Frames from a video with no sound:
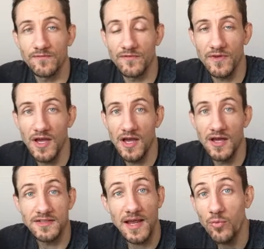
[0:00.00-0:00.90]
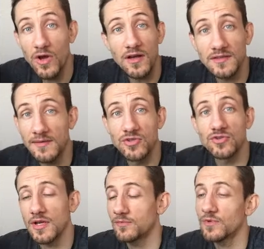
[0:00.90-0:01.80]
type 1, type 2,
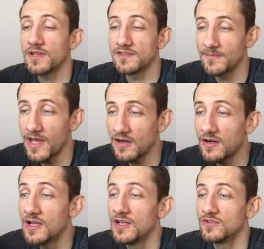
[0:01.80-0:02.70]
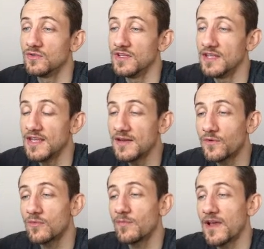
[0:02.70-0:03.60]
type 3, it doesn't matter, to the
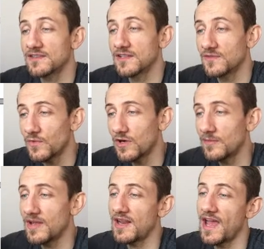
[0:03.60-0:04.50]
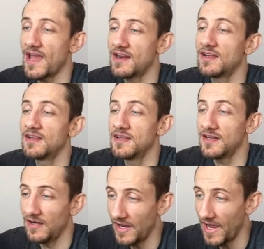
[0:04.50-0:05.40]
informal past tense form and add
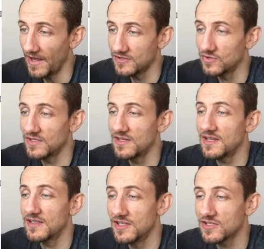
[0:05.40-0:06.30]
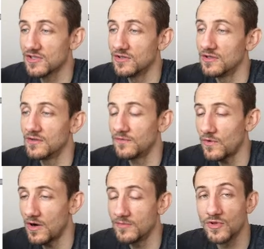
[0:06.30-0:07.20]
da to get the conditional
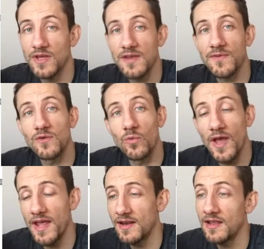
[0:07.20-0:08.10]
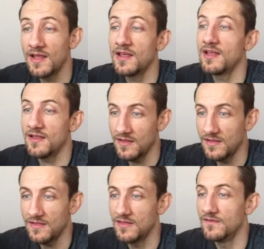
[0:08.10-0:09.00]
form. So if and when
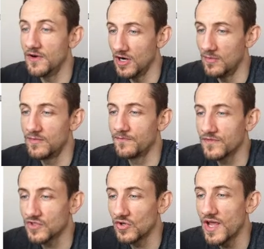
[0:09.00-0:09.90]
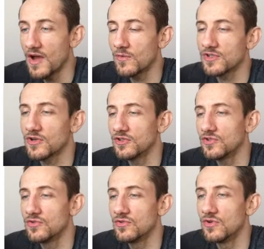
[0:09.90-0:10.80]
the verb. So now we're just going
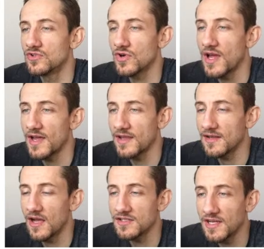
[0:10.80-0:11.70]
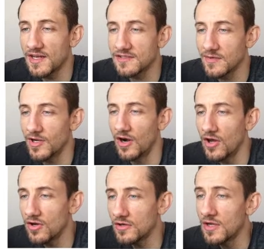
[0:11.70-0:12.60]
to try conjugating some on our
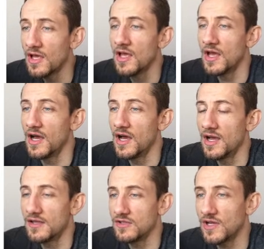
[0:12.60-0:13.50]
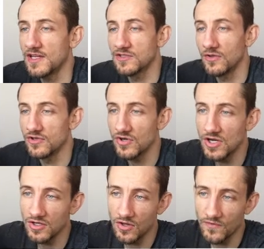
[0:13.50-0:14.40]
own. You guys know the drill.
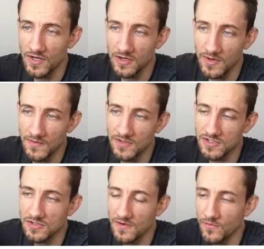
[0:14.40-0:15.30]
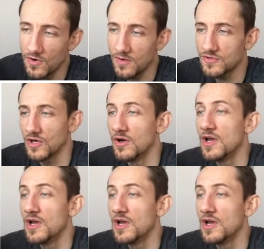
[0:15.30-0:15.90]
Over here we have the dictionary form. So